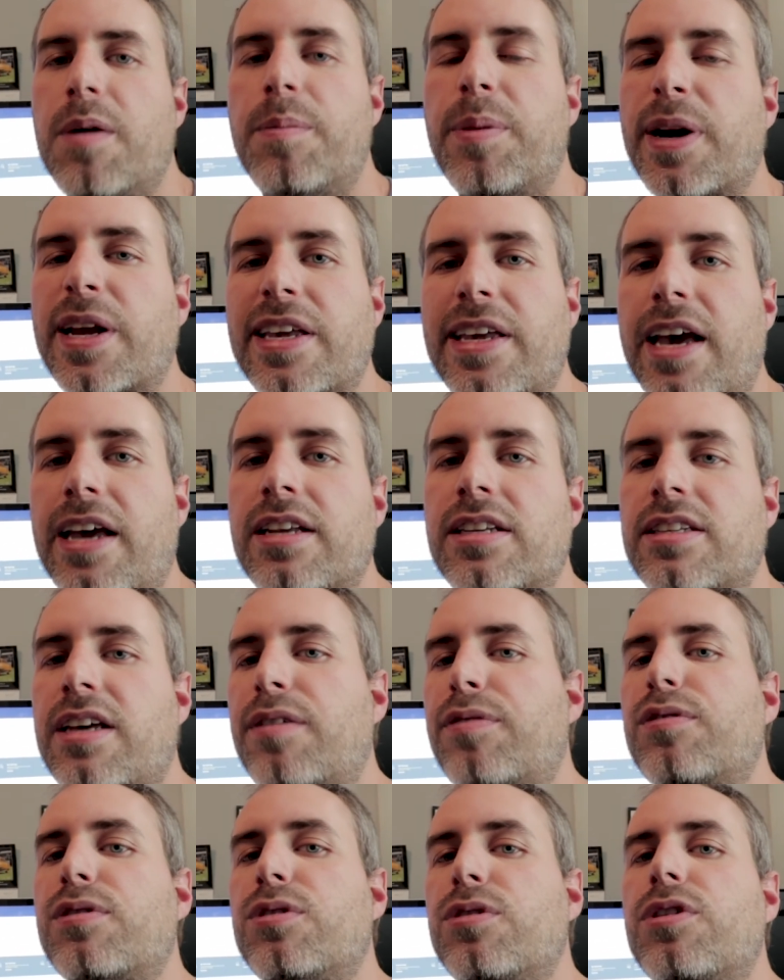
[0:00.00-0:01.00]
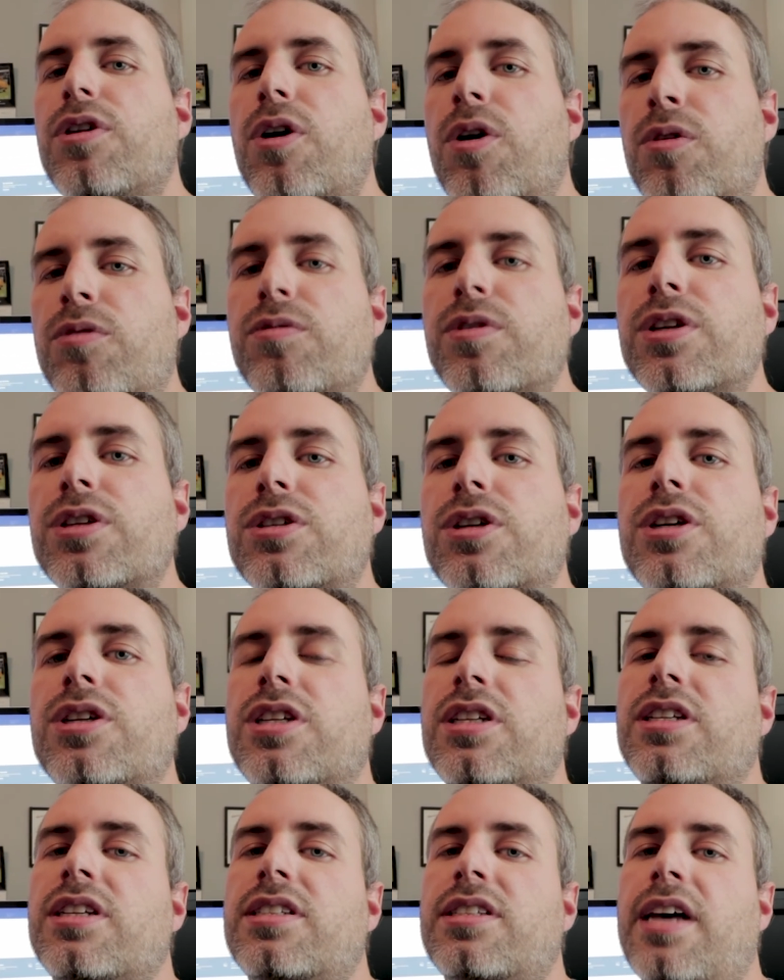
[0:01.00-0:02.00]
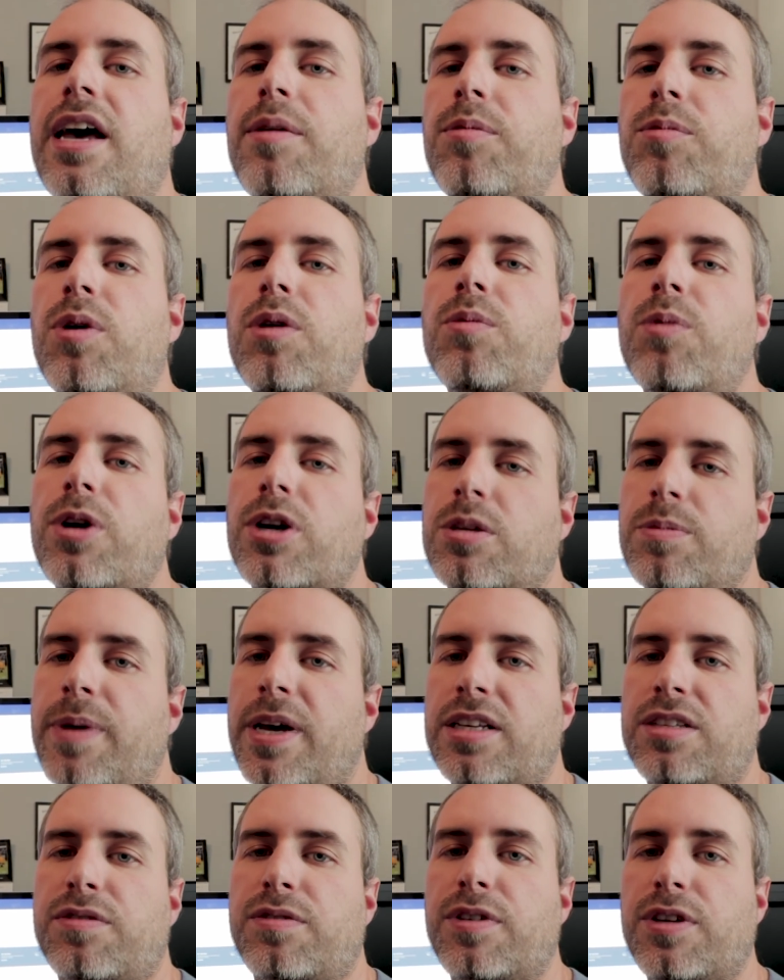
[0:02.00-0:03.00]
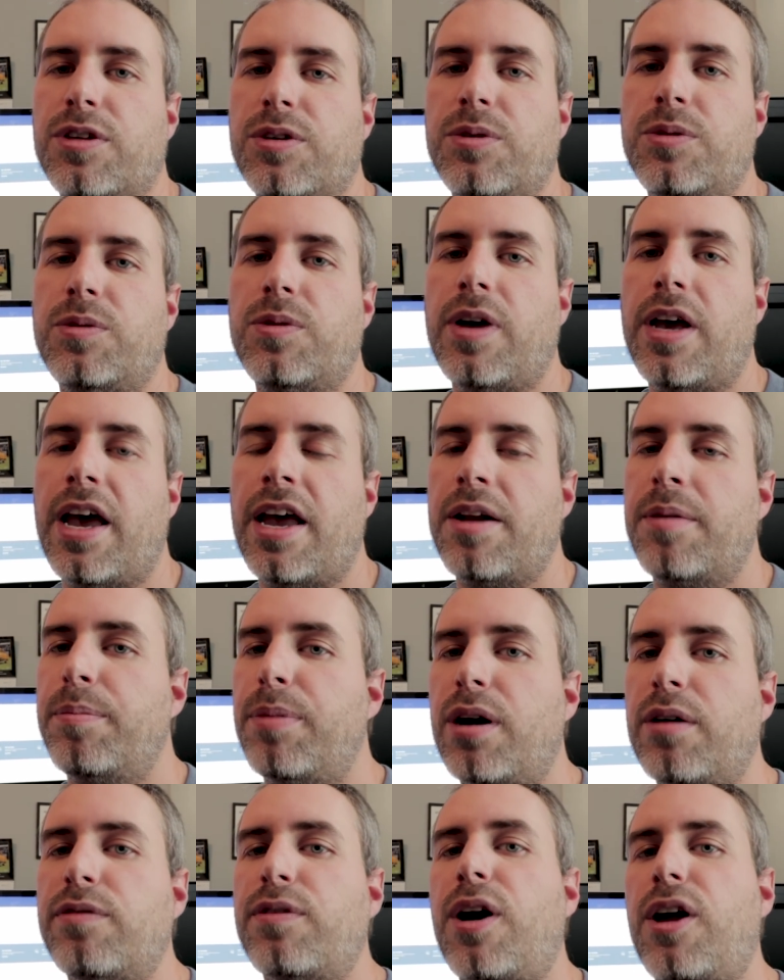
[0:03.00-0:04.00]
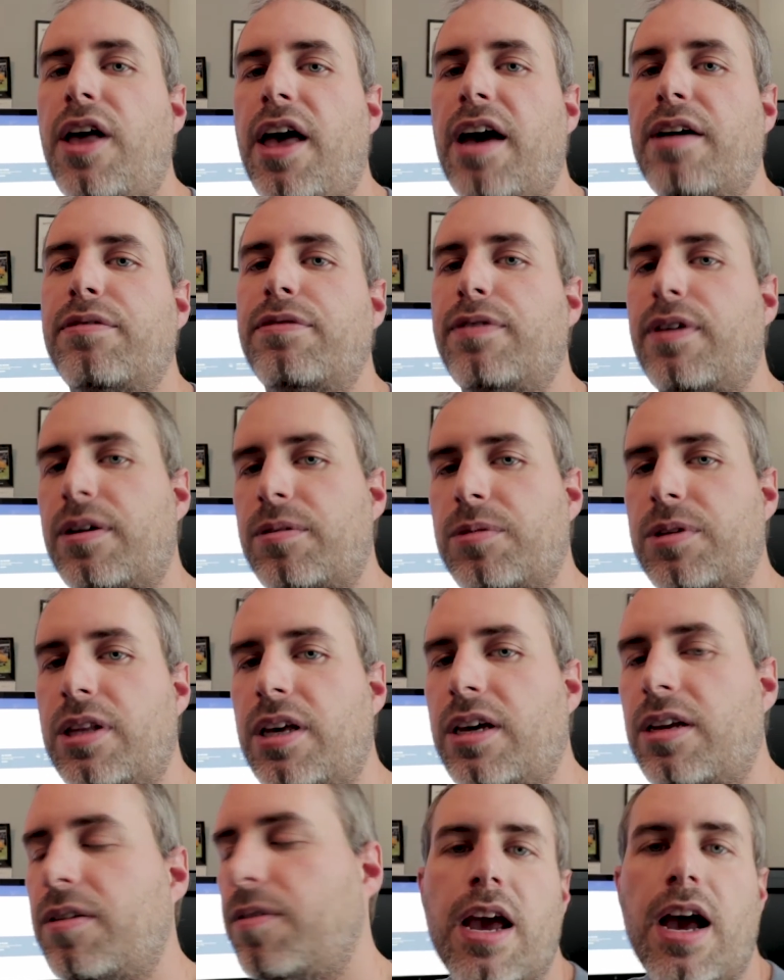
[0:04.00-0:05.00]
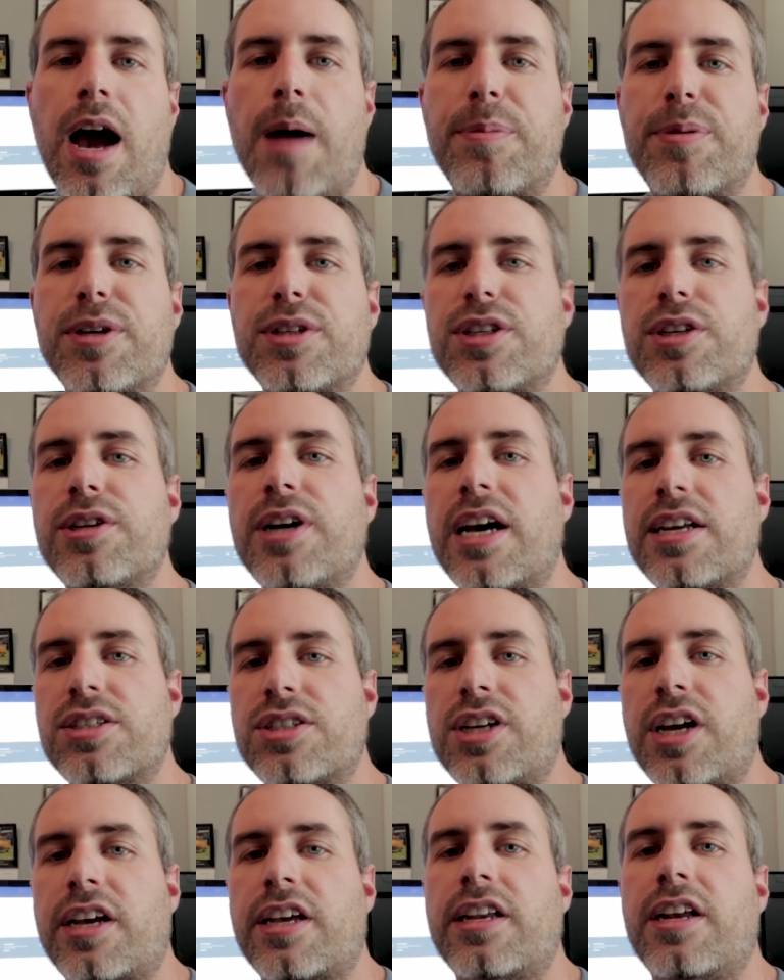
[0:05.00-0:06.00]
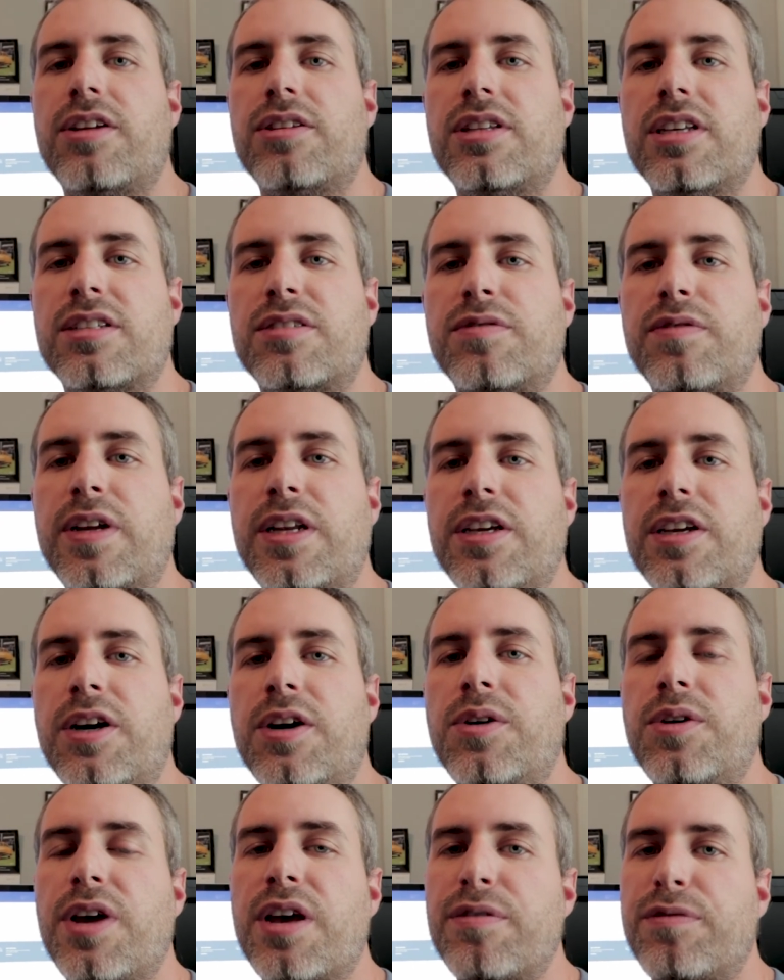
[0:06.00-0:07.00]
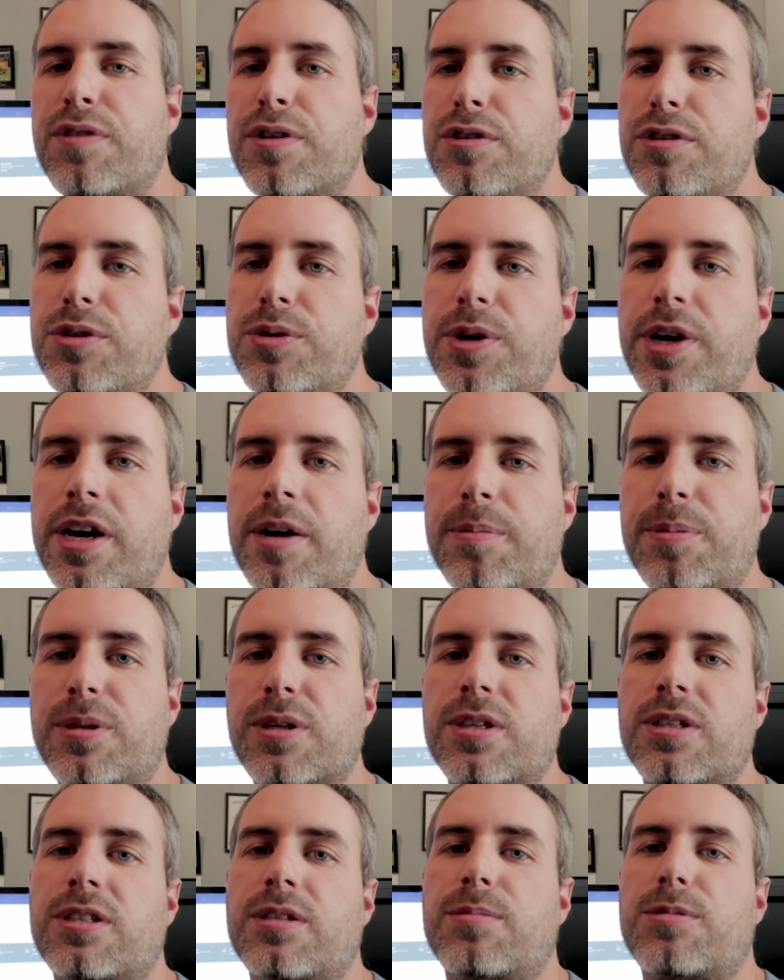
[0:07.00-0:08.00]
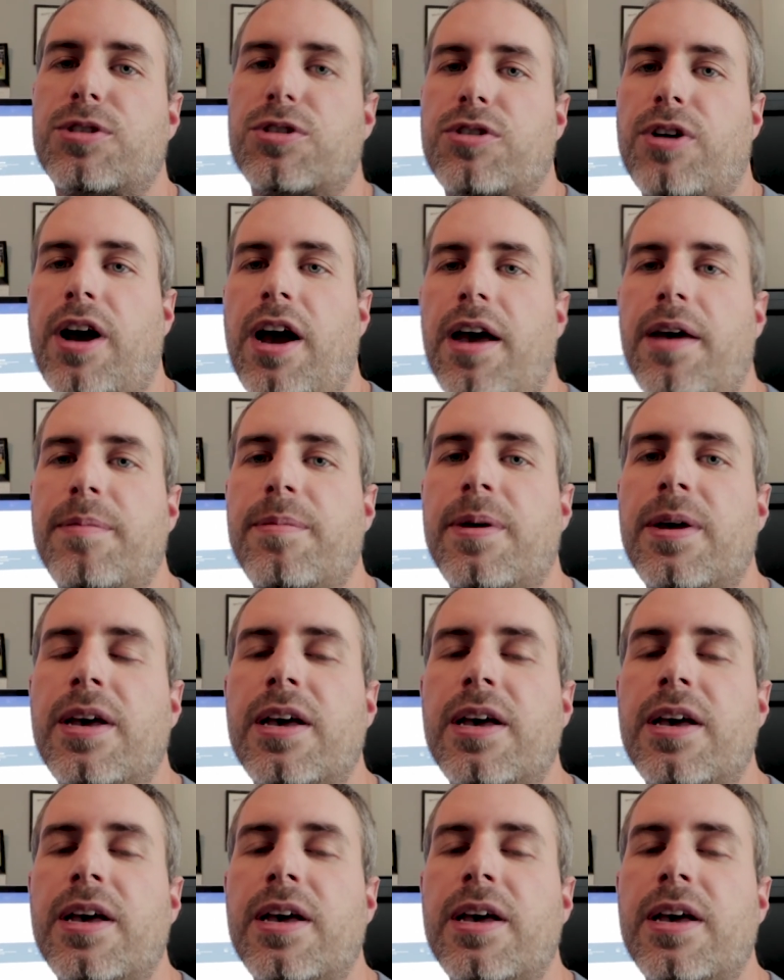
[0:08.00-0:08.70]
But again, definitely do your own research and decide what works best for you. And above all, have fun with it. I appreciate you guys checking out this video. If you're new here, please subscribe.